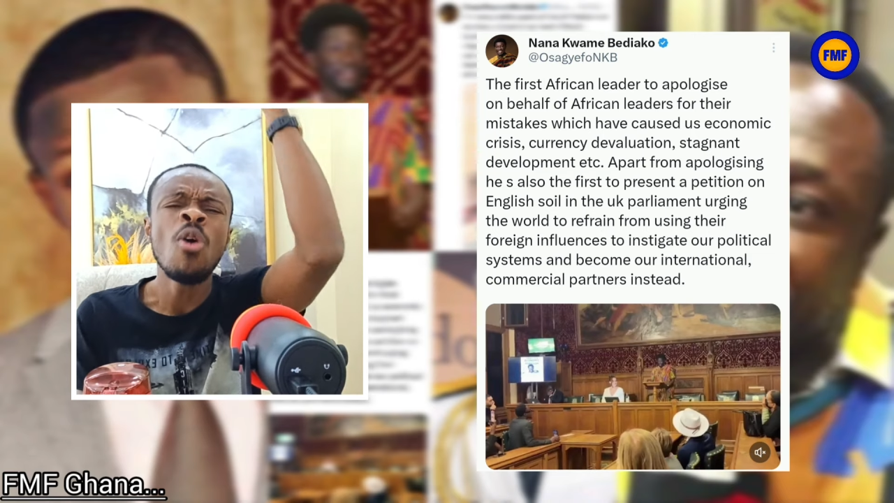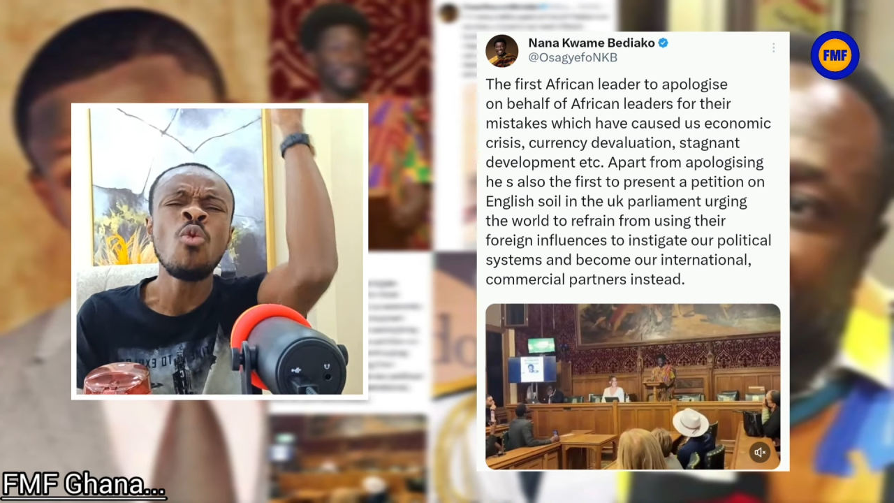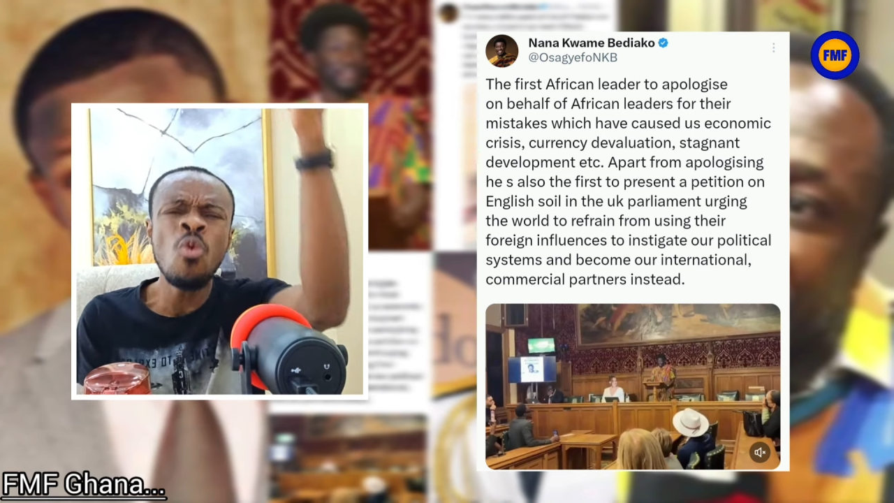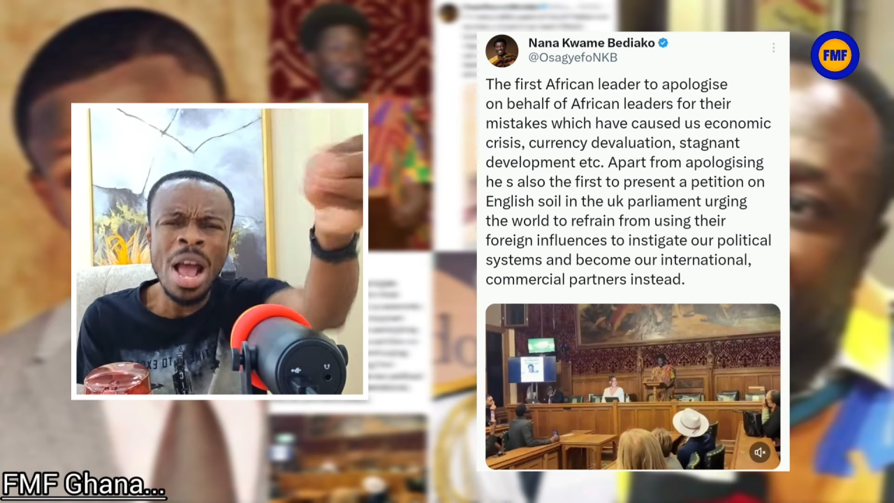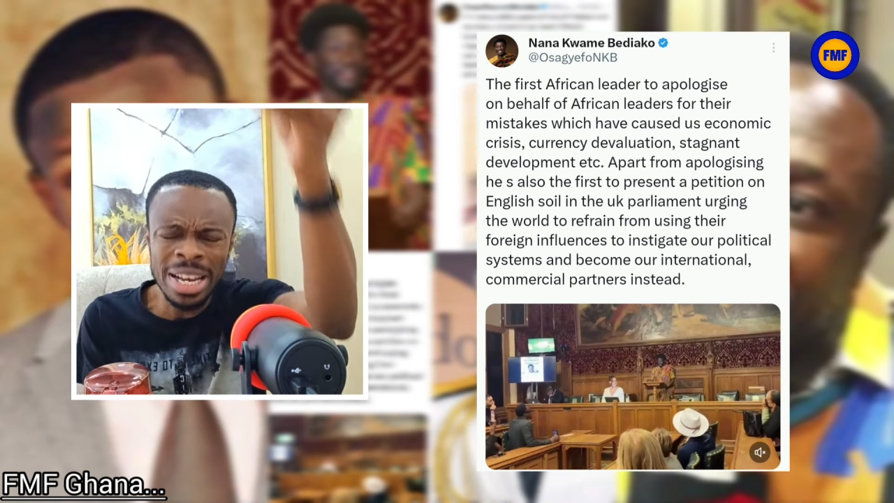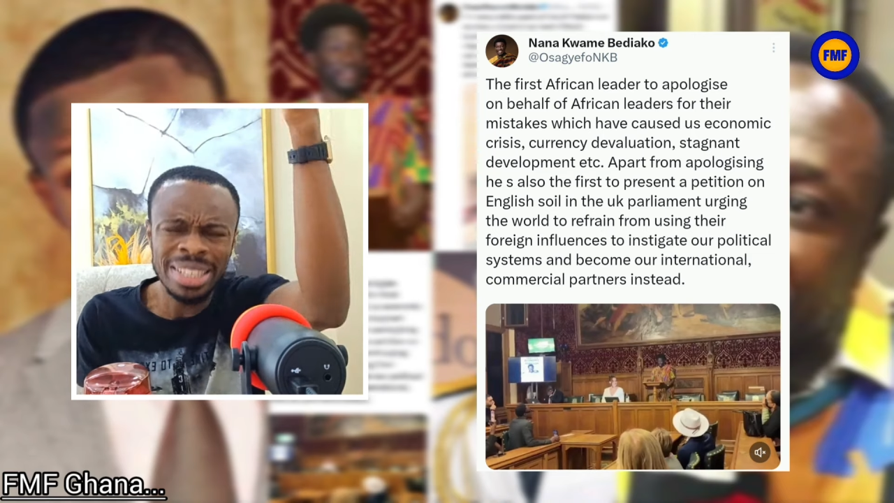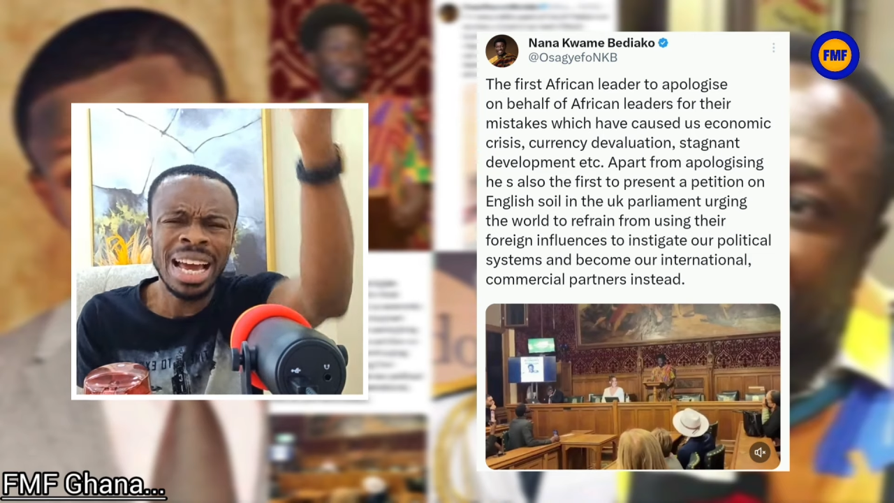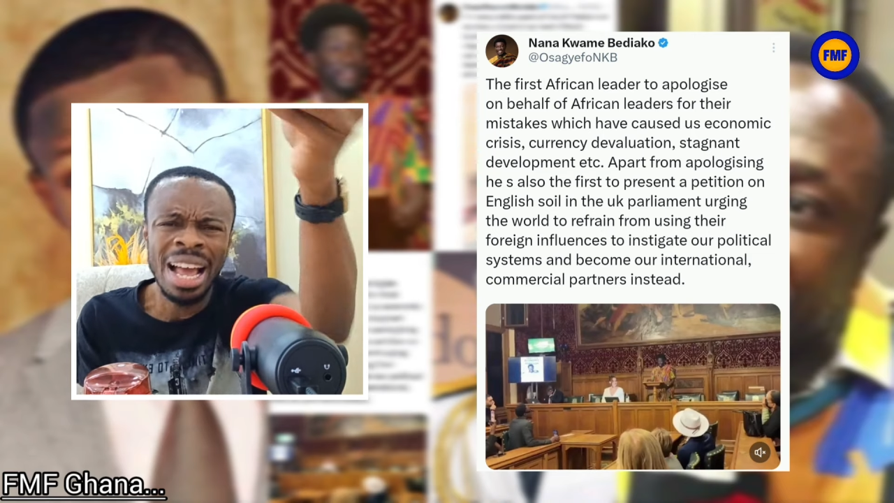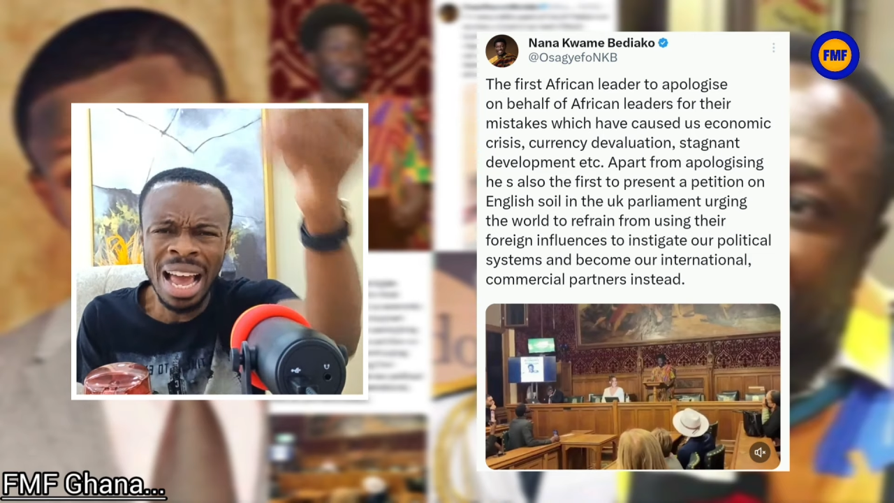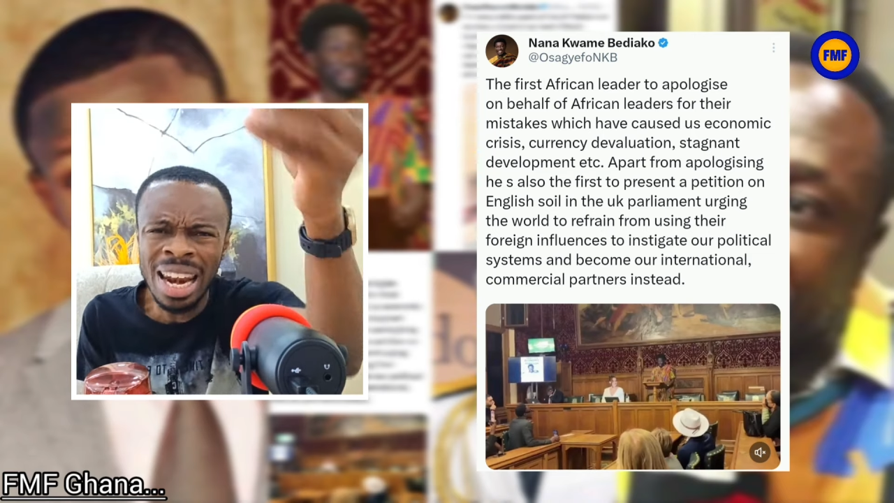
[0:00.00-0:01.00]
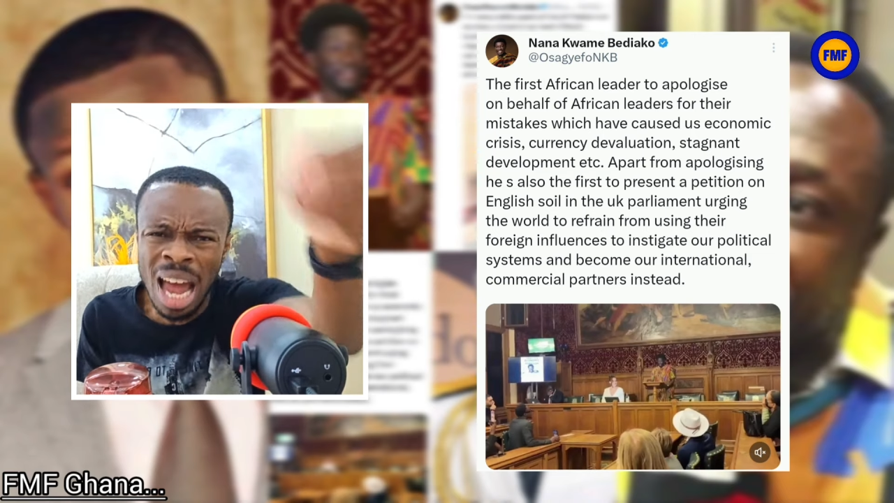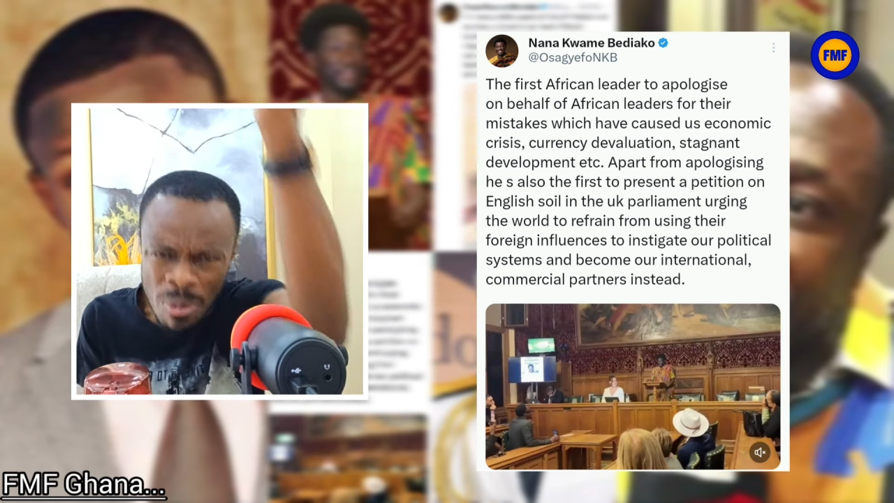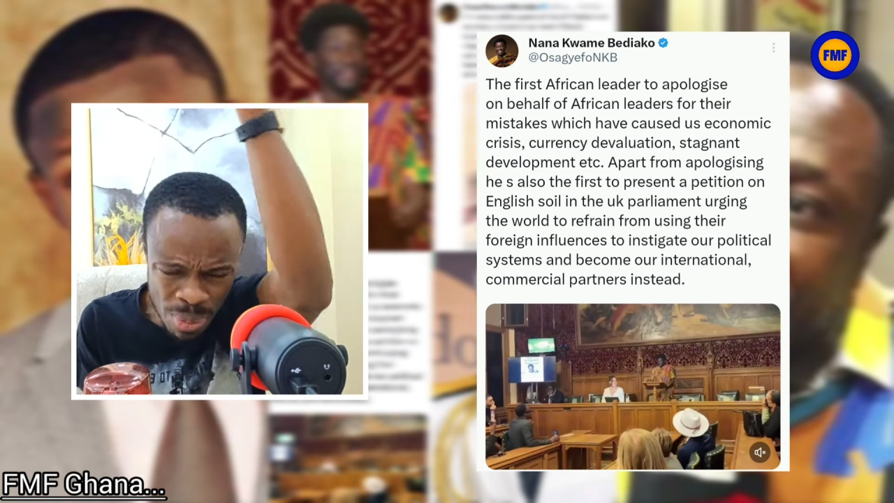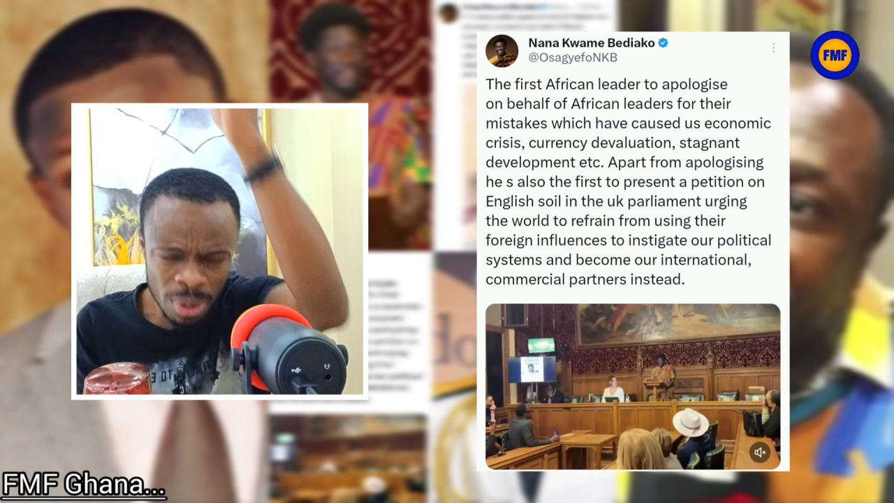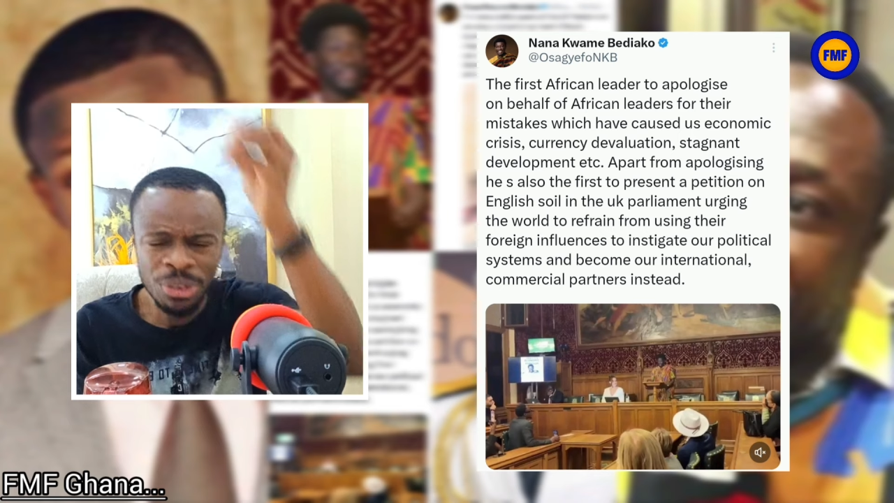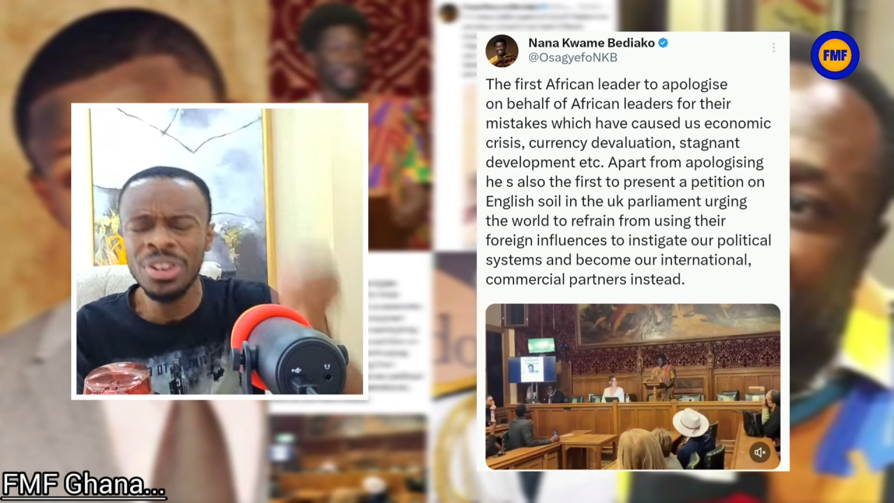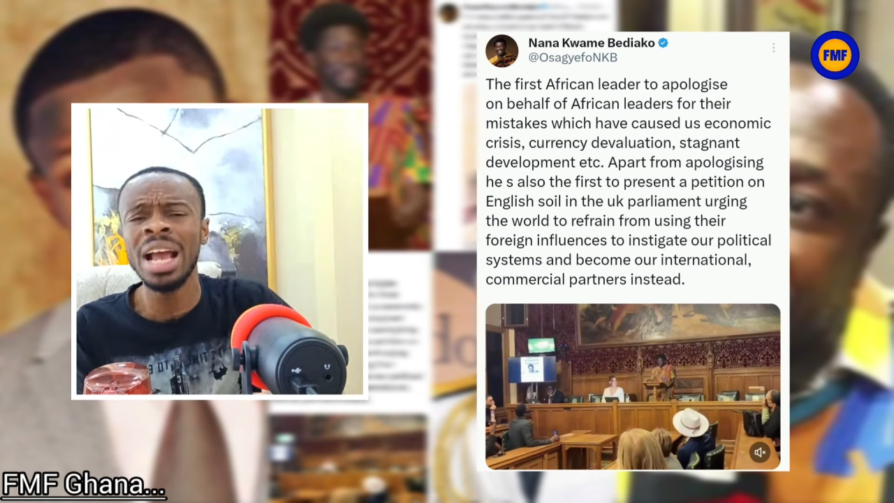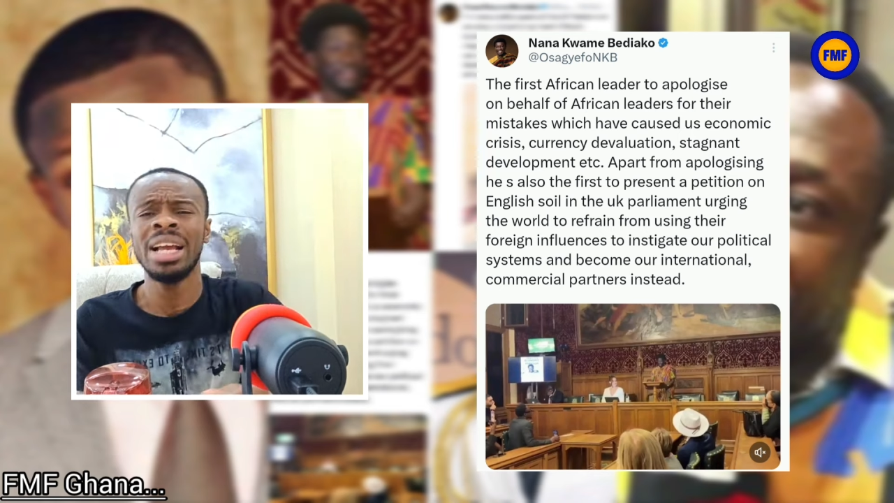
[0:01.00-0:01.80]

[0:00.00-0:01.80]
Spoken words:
wake the hell up. She.